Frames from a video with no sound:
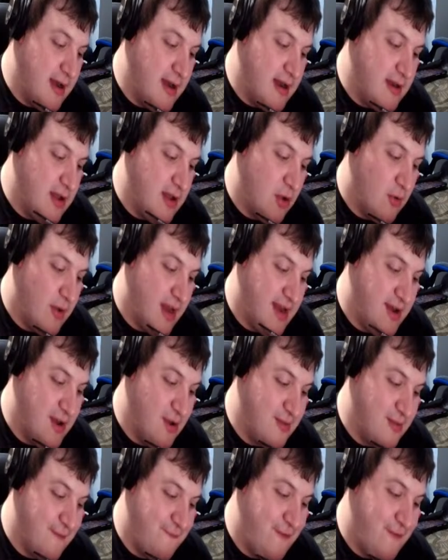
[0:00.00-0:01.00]
do? He
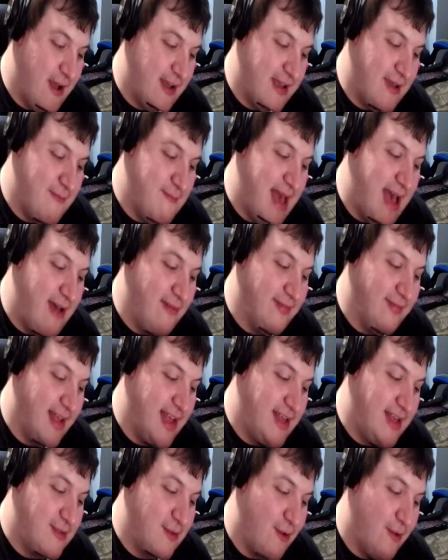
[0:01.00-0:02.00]
nuked the fucking mountain
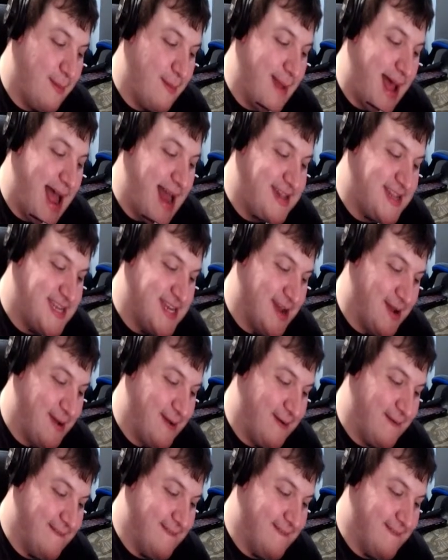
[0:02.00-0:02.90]
like you told him not to.